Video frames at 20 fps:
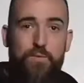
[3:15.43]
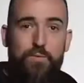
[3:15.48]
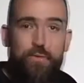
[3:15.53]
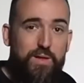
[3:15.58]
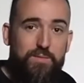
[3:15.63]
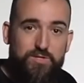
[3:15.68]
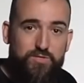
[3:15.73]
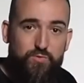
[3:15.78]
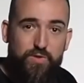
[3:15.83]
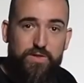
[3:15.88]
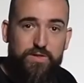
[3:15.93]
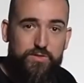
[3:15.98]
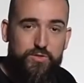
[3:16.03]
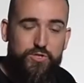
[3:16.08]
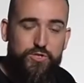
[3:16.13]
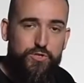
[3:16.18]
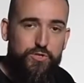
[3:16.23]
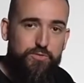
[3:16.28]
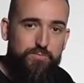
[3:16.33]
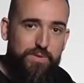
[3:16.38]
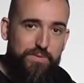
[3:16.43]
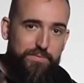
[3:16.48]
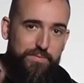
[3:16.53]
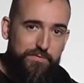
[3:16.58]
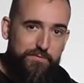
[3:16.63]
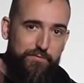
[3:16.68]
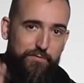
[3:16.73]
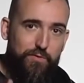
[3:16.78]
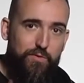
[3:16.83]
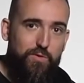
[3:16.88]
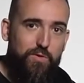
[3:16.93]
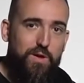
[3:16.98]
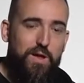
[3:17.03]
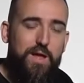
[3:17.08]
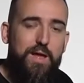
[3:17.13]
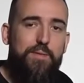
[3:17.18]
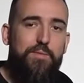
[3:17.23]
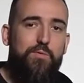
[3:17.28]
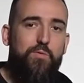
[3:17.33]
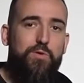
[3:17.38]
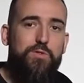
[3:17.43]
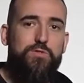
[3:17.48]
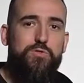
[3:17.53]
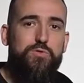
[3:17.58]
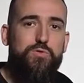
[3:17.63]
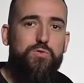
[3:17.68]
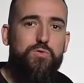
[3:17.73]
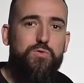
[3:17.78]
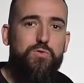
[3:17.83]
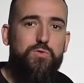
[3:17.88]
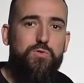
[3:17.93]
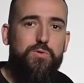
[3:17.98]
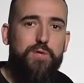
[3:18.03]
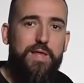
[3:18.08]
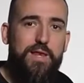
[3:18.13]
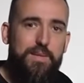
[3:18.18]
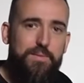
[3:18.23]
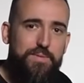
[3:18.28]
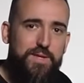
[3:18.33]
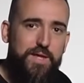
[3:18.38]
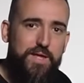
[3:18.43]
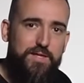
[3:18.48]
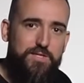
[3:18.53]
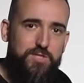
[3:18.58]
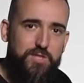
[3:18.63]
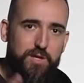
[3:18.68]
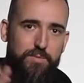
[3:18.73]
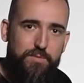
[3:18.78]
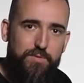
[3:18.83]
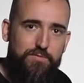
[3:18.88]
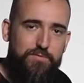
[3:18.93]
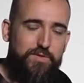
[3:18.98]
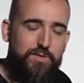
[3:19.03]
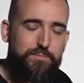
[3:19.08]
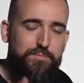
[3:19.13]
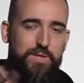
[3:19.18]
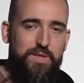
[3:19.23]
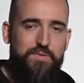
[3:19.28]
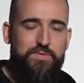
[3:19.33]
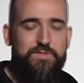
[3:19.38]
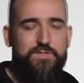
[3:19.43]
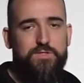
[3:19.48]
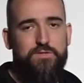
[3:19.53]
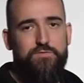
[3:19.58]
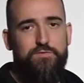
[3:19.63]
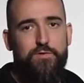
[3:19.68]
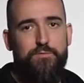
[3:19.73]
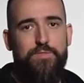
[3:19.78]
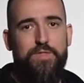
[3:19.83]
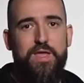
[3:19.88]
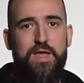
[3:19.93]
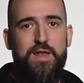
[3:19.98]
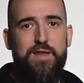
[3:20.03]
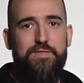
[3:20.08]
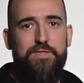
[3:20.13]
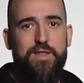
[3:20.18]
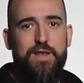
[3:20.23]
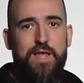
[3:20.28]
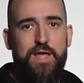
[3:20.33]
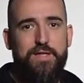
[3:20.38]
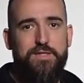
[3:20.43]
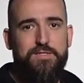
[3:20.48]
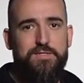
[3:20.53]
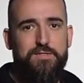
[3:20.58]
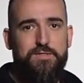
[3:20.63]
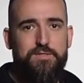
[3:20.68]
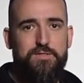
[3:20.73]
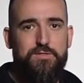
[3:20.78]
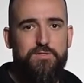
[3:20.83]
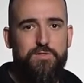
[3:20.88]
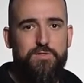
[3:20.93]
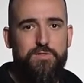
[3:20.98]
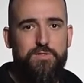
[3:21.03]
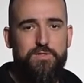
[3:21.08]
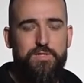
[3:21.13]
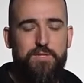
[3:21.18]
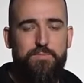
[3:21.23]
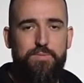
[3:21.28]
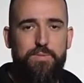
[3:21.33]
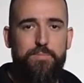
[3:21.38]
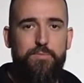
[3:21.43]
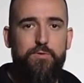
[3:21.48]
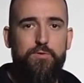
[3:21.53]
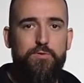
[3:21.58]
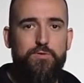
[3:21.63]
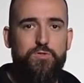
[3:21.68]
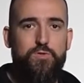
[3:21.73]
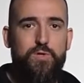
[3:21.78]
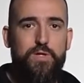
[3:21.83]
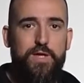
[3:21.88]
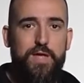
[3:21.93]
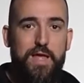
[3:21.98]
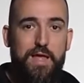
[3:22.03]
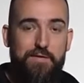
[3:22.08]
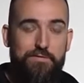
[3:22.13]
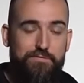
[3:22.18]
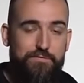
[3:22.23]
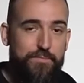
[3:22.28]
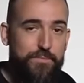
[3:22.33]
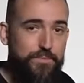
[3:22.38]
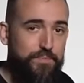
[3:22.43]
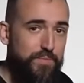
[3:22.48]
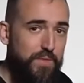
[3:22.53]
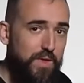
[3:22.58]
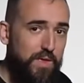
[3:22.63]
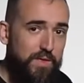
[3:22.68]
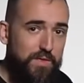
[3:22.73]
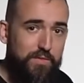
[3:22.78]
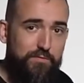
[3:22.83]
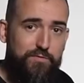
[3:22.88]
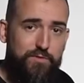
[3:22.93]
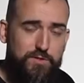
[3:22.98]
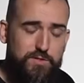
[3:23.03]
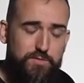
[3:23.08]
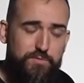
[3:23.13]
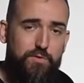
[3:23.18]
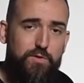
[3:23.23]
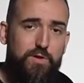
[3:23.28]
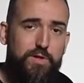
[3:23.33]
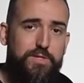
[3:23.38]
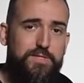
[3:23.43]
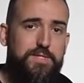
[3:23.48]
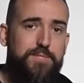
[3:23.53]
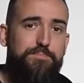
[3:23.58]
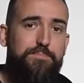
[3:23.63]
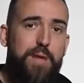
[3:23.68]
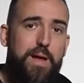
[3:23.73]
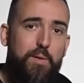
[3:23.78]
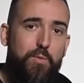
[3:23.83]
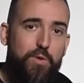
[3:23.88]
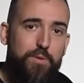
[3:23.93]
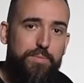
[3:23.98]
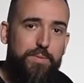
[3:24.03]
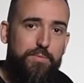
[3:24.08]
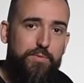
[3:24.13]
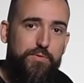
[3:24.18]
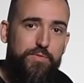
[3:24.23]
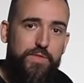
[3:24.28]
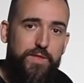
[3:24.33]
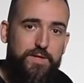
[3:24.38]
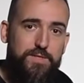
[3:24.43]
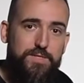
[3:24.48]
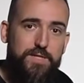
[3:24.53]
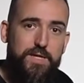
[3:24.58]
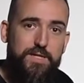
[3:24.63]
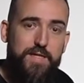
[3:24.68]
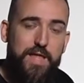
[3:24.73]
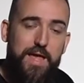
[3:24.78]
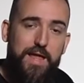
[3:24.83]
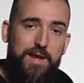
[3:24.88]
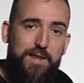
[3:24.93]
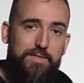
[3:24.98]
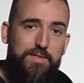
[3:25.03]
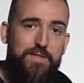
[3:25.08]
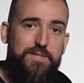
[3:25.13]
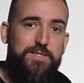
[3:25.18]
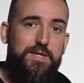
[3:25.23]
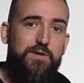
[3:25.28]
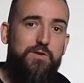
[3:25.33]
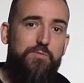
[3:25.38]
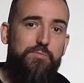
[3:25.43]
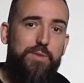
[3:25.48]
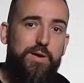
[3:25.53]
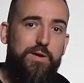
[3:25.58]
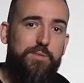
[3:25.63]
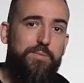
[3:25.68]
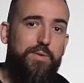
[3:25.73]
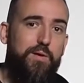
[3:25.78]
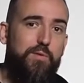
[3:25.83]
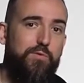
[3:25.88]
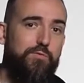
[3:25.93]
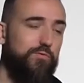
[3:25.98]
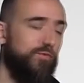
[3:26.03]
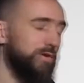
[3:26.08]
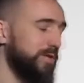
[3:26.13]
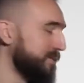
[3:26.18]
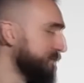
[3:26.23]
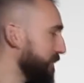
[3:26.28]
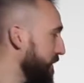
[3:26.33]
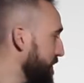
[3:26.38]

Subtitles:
We're almost ready to shoot, but before I want to eliminate some of the myths from the LED lights that people usually have. The first of all is the power. People think that LEDs are not very powerful. At